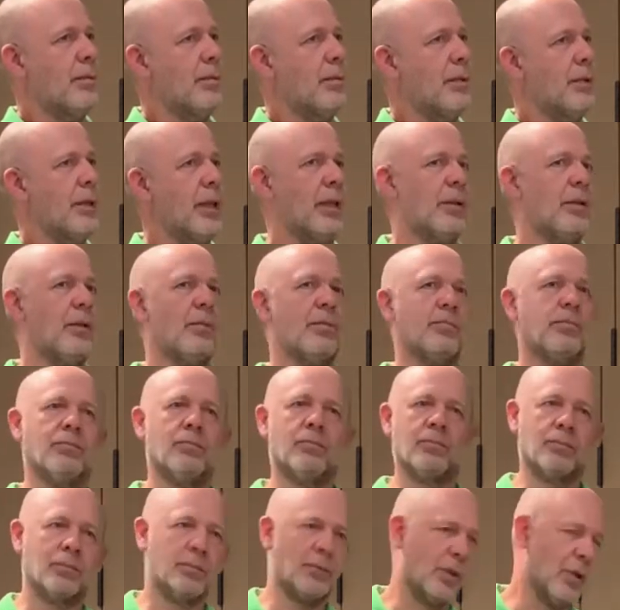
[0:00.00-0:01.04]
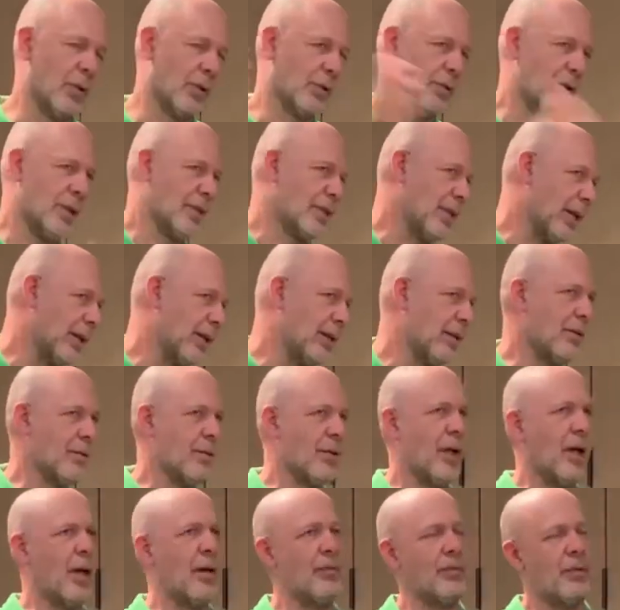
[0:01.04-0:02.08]
Then you go to a second
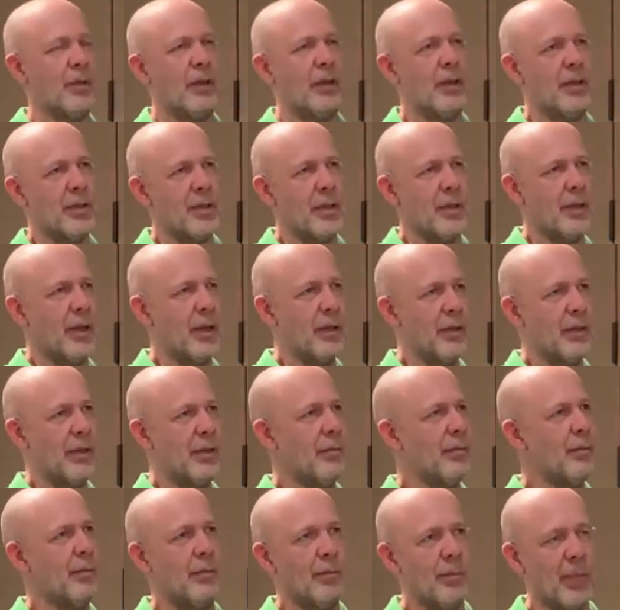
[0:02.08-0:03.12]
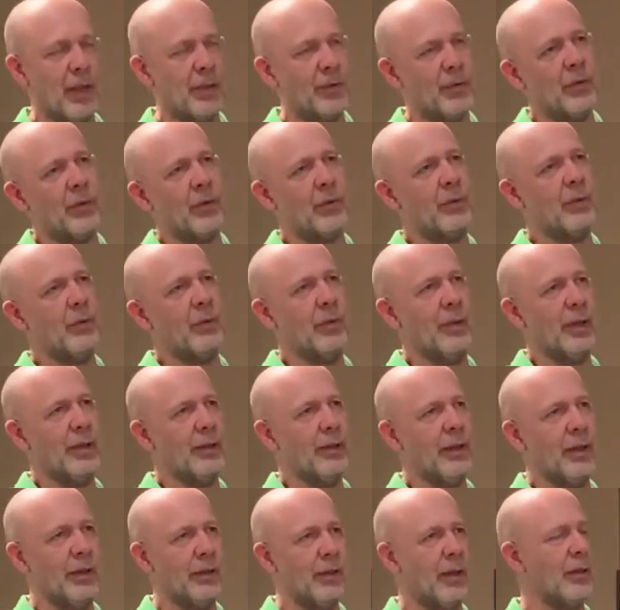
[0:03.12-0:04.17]
draft and it's another month or two, and
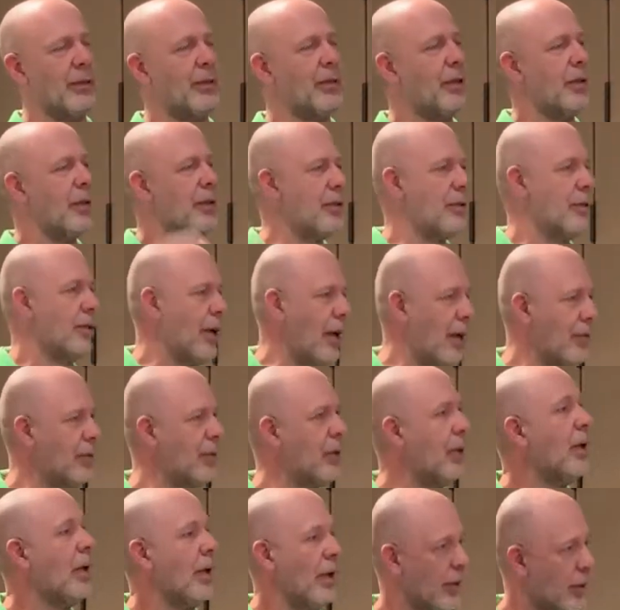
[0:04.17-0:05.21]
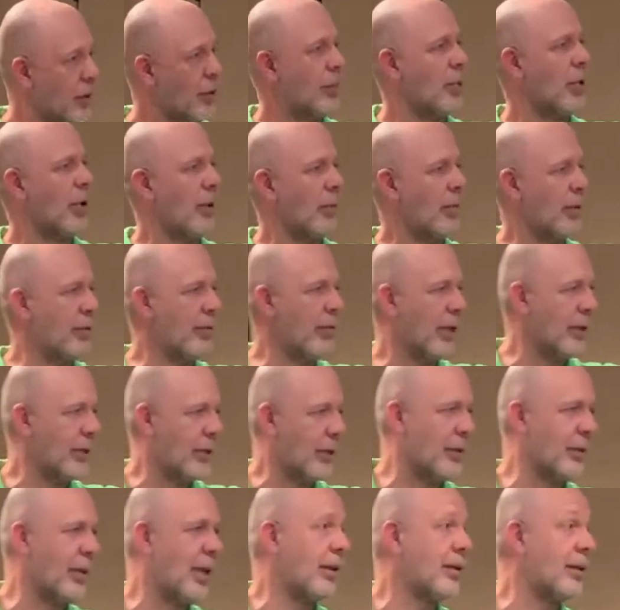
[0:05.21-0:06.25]
then a third draft. You probably went
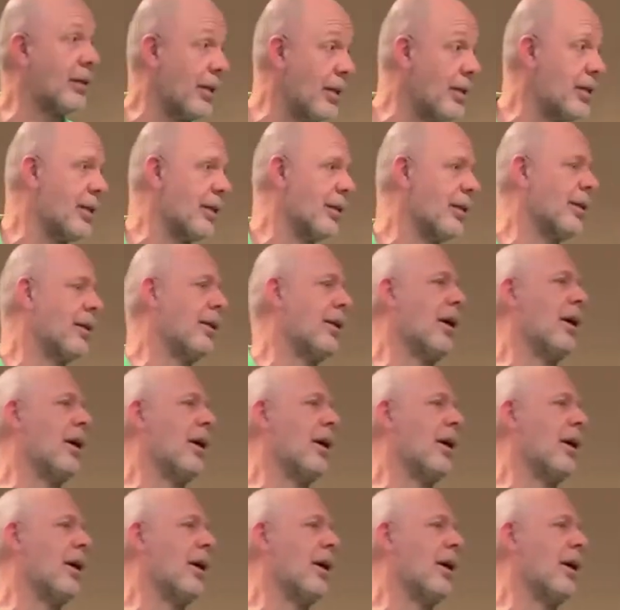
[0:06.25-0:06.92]
through that recently,